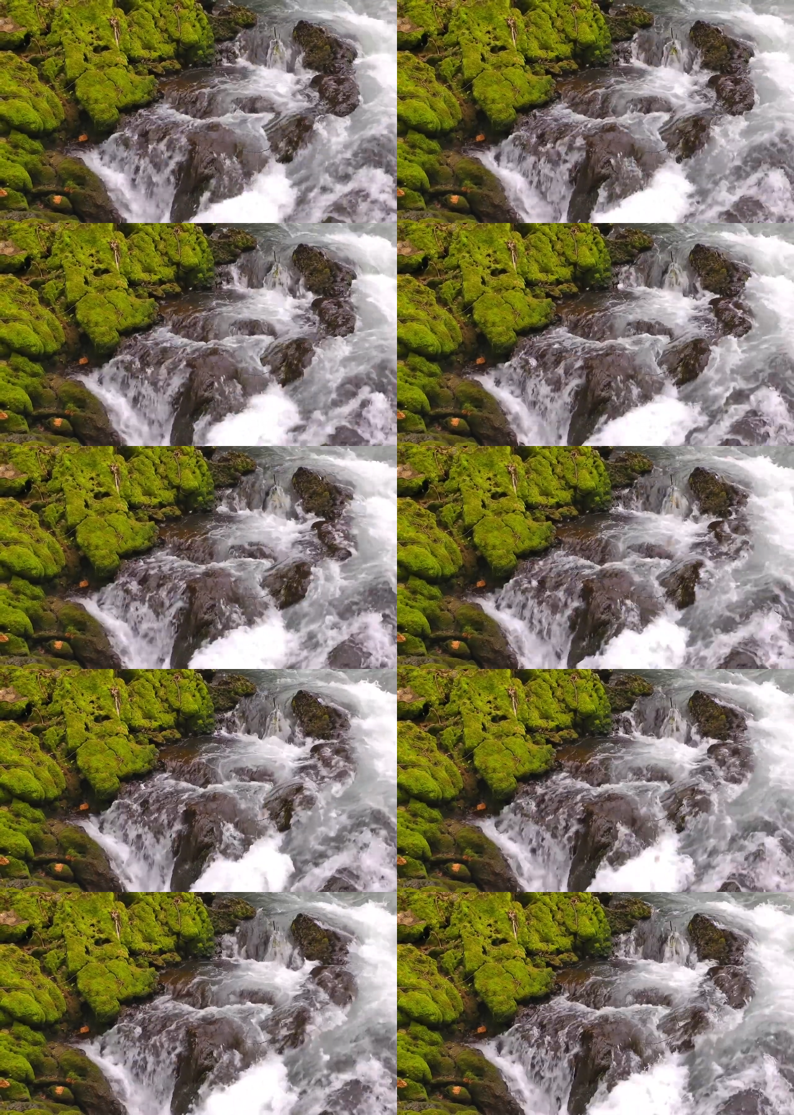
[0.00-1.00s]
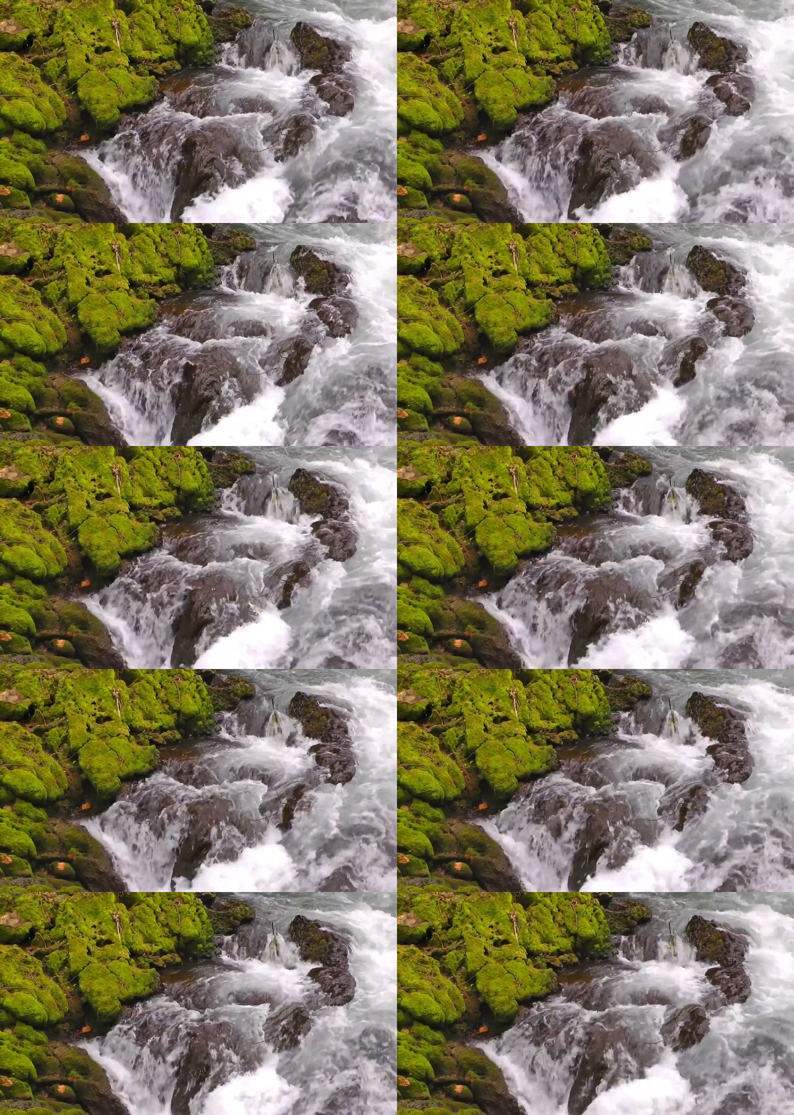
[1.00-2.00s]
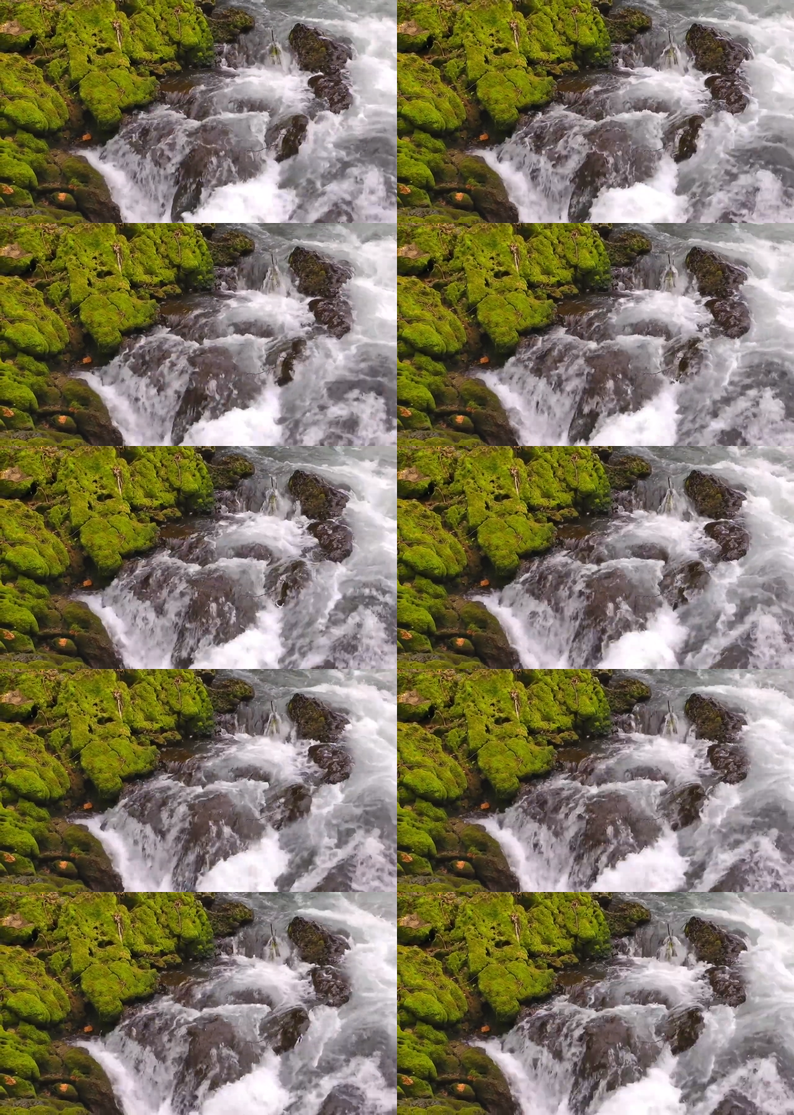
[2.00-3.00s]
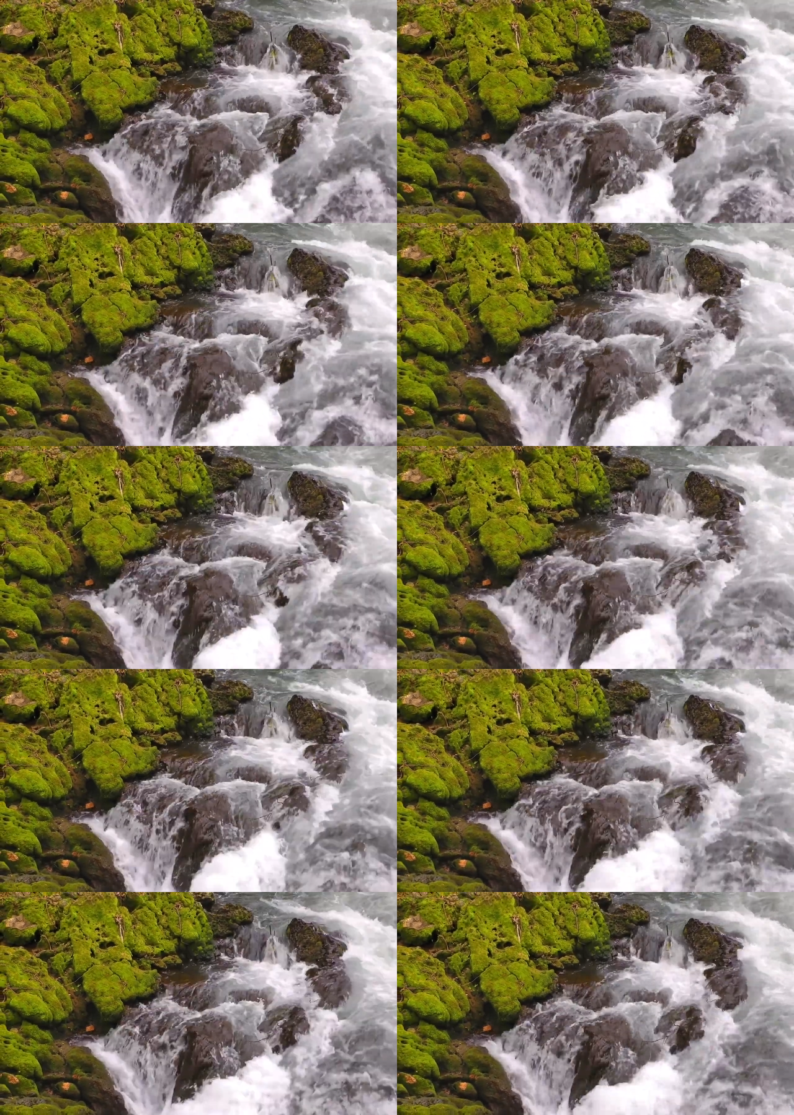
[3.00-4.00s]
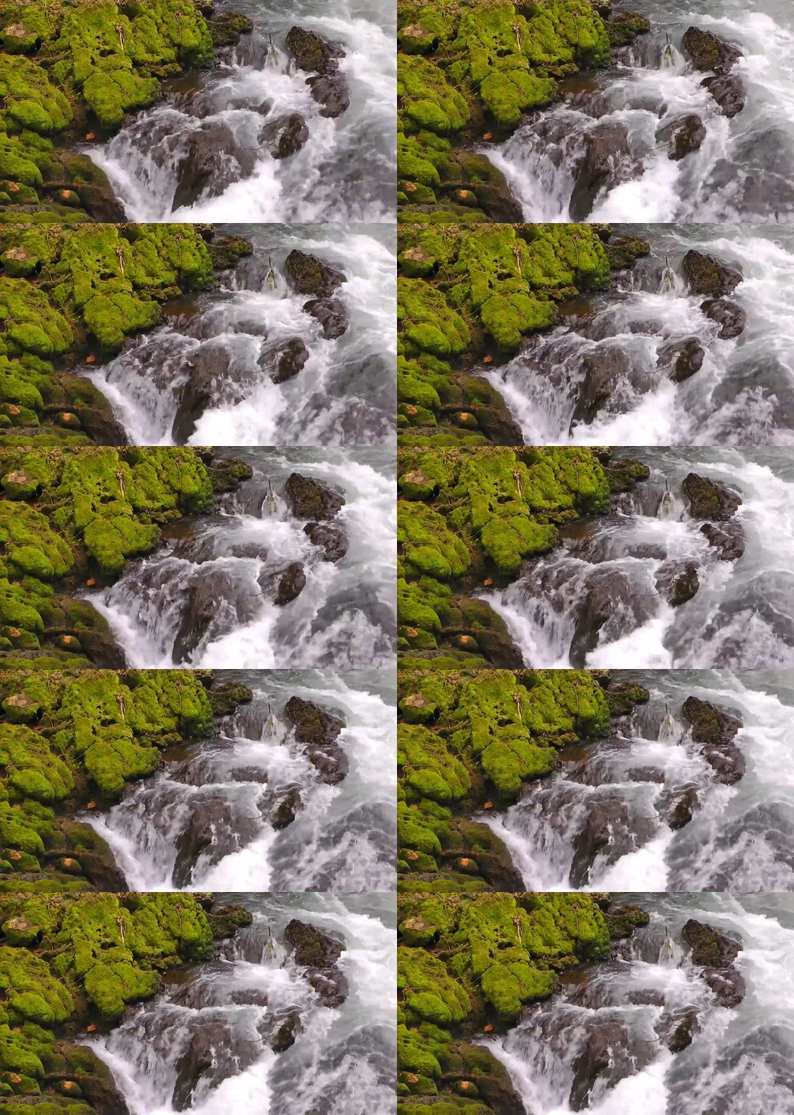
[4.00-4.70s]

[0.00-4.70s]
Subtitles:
Nobody's mouth can be seen.